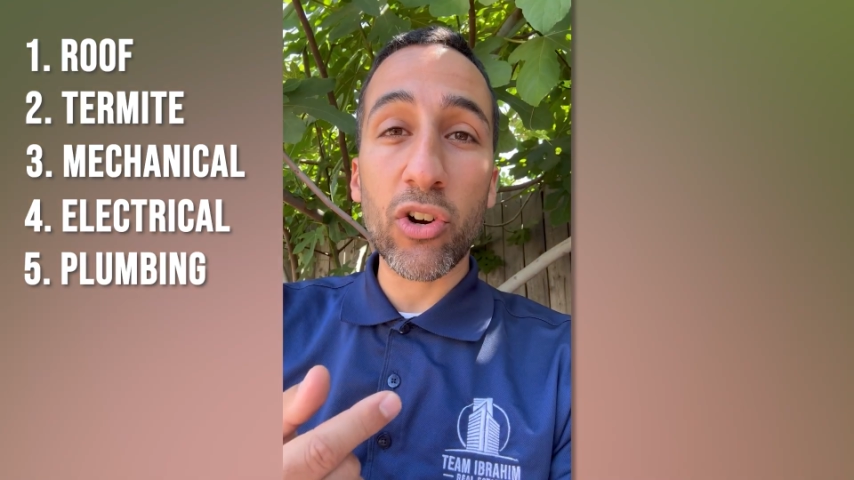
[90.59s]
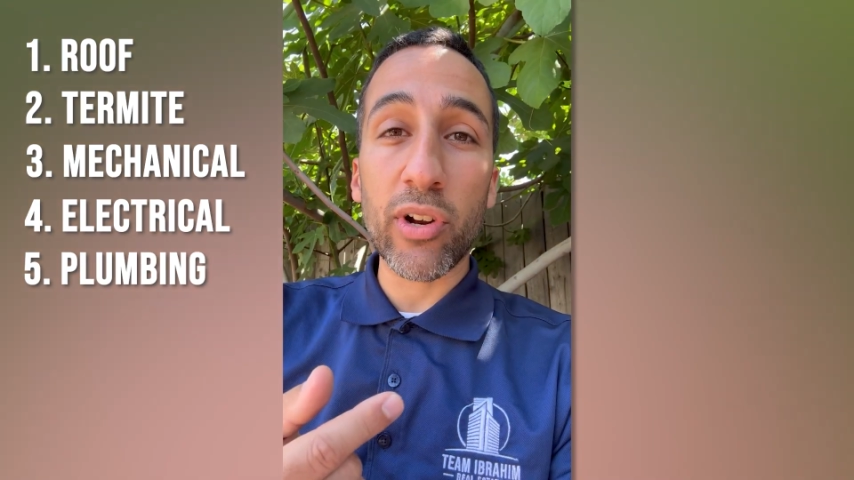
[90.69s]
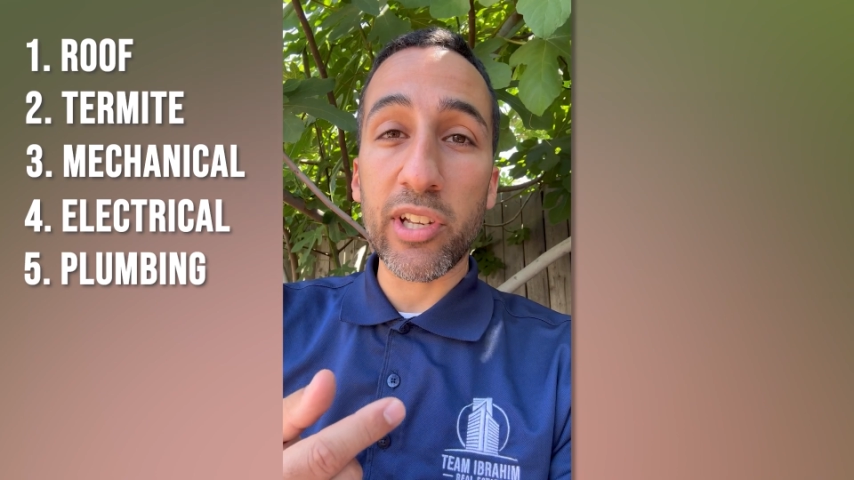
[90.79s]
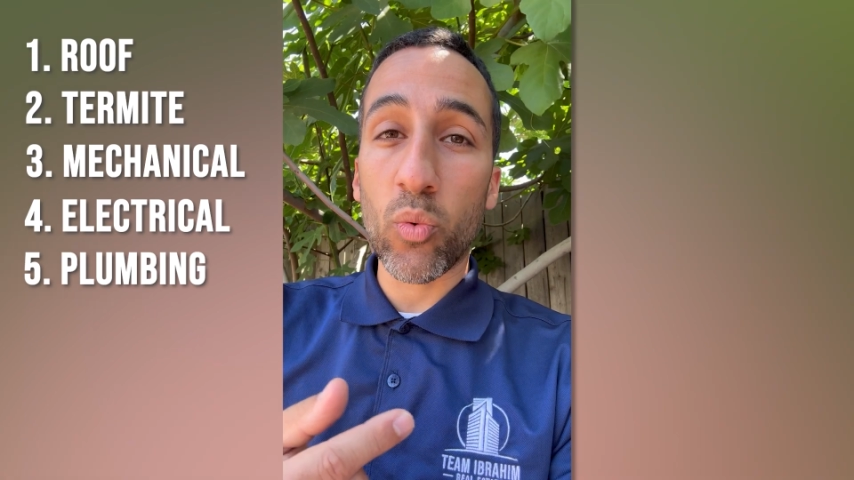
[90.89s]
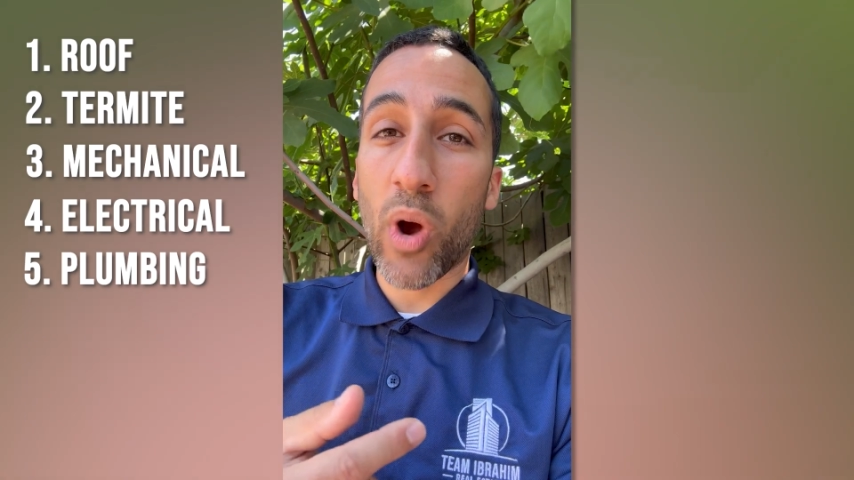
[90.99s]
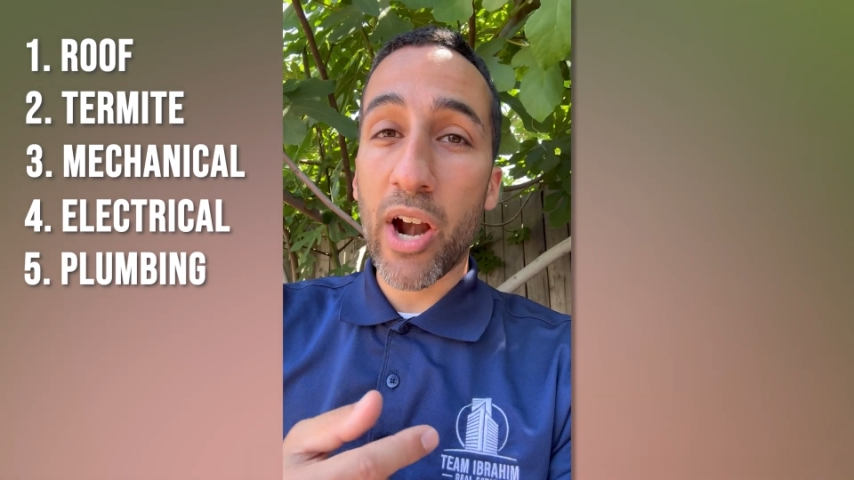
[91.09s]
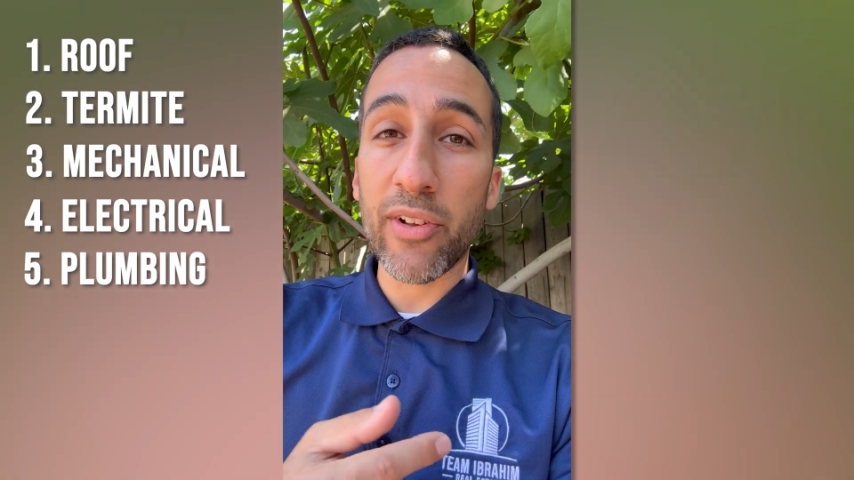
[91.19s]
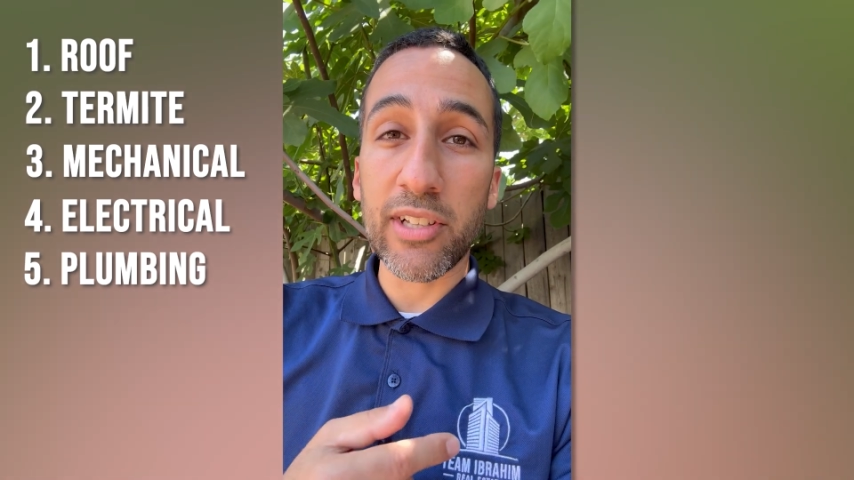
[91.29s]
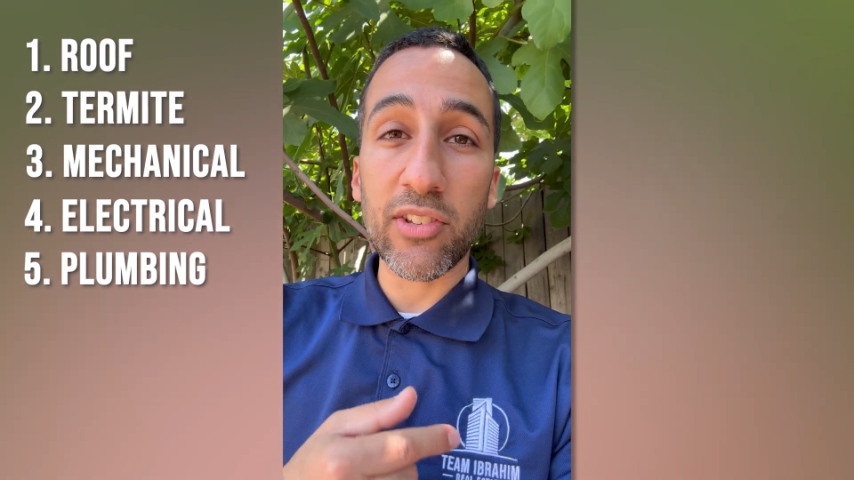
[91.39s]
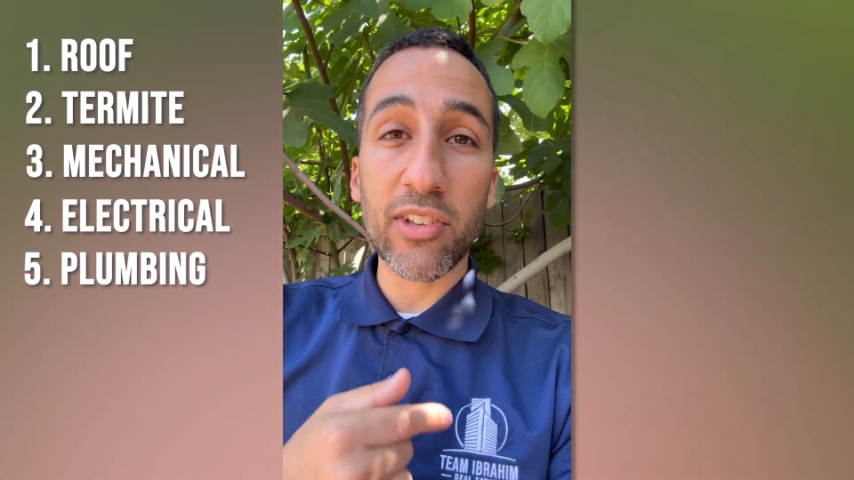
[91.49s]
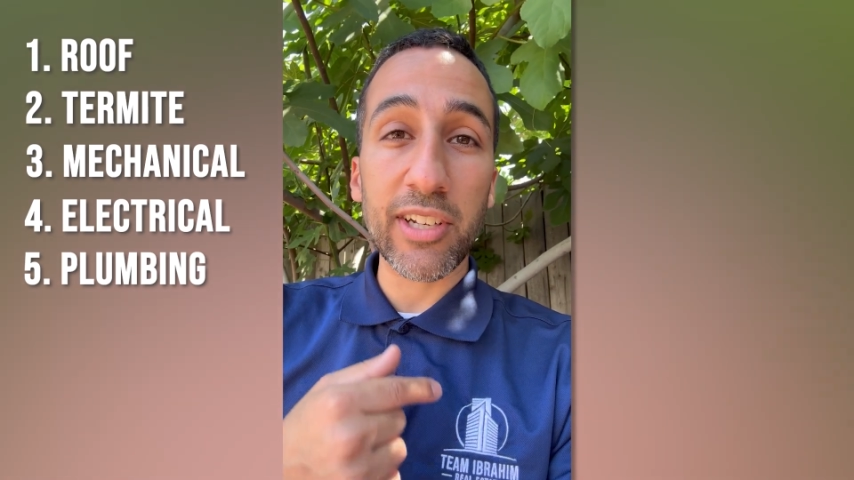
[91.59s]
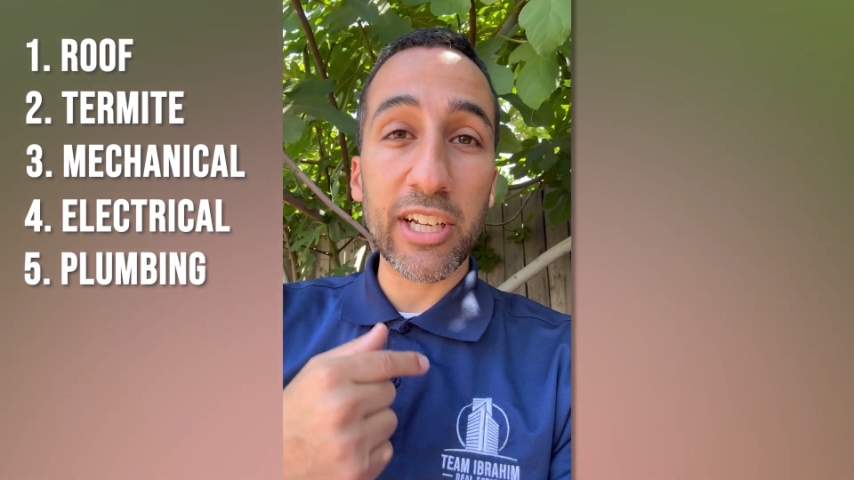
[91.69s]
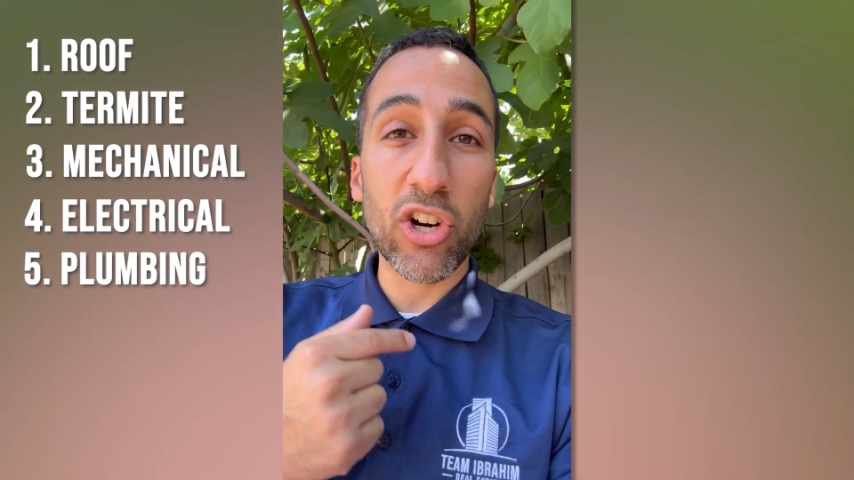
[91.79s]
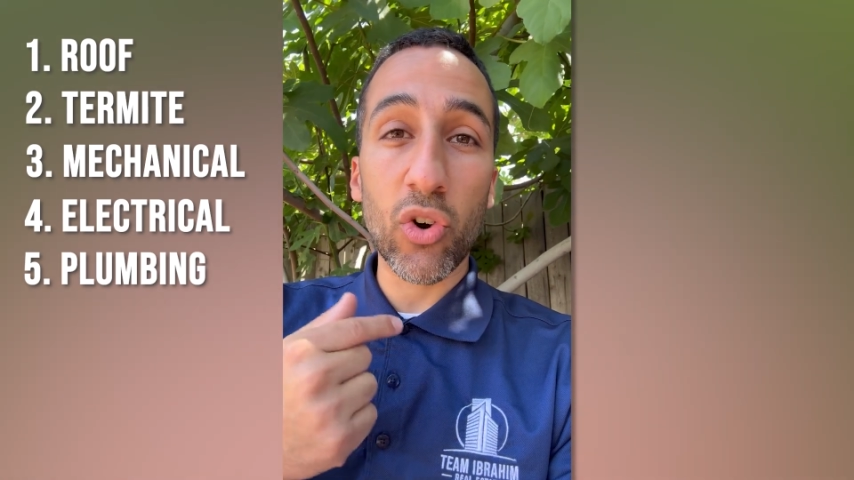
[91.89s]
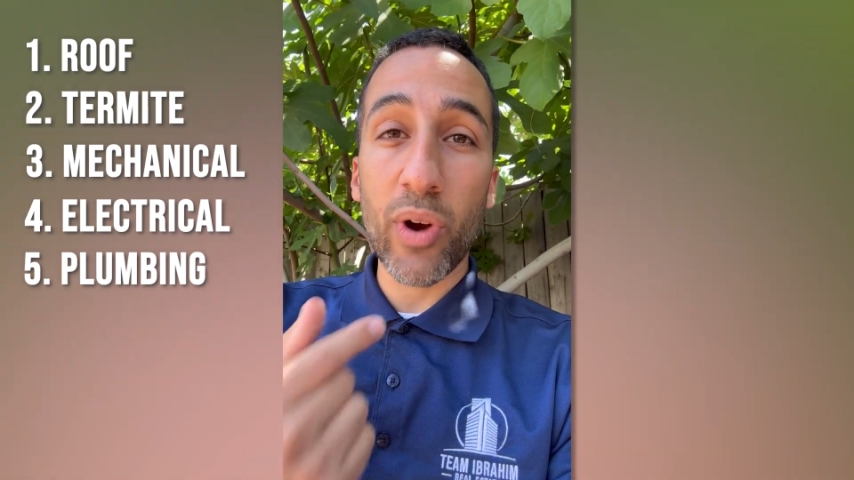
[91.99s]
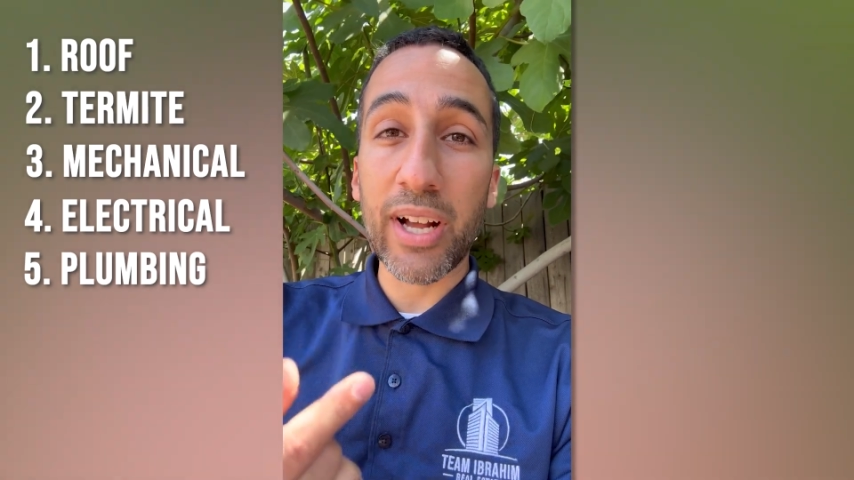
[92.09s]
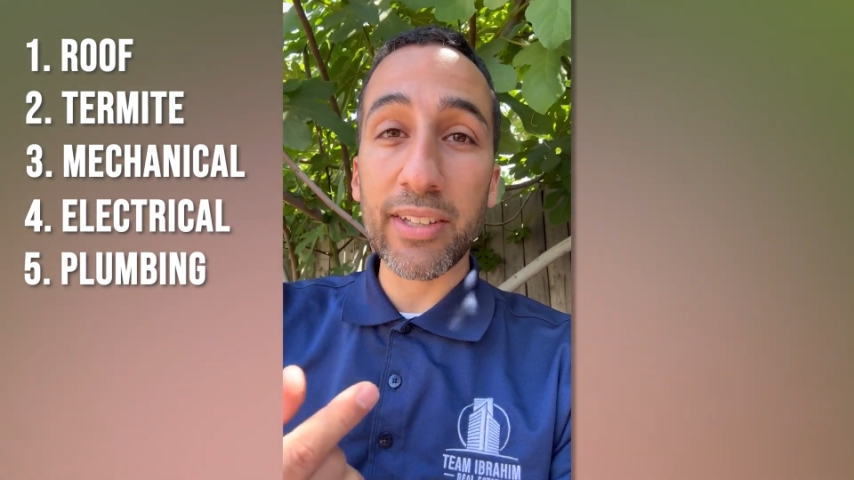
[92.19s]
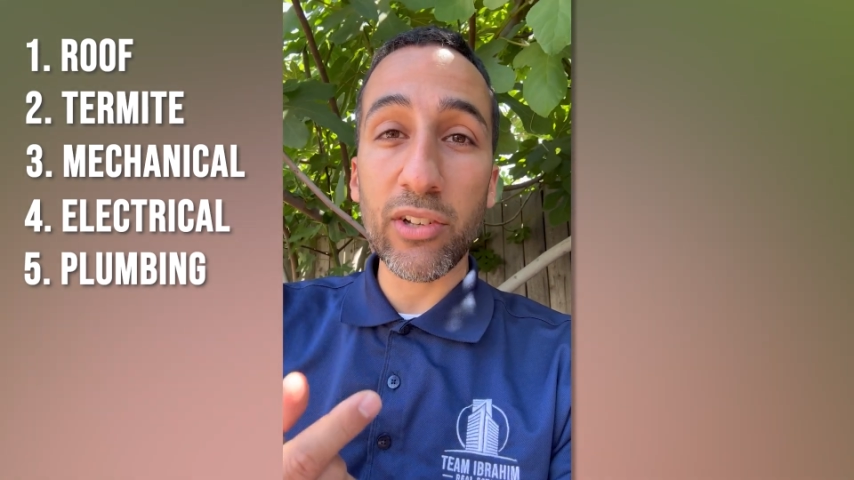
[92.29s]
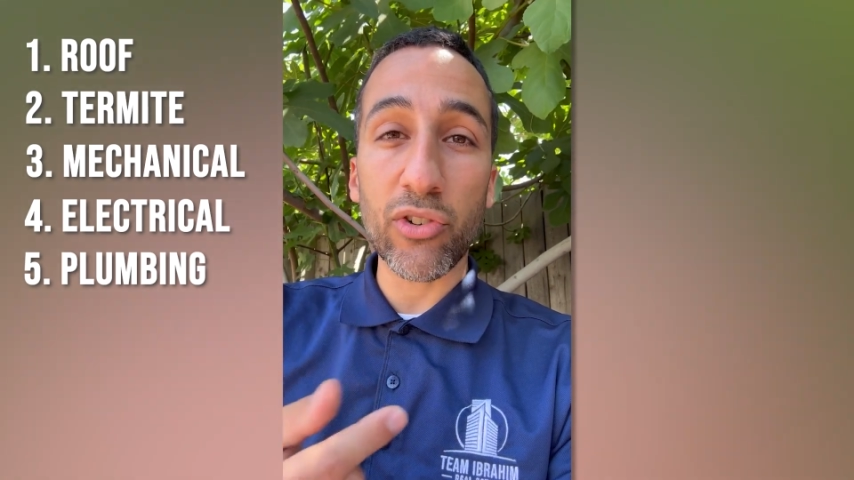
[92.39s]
or any wiring that's done incorrectly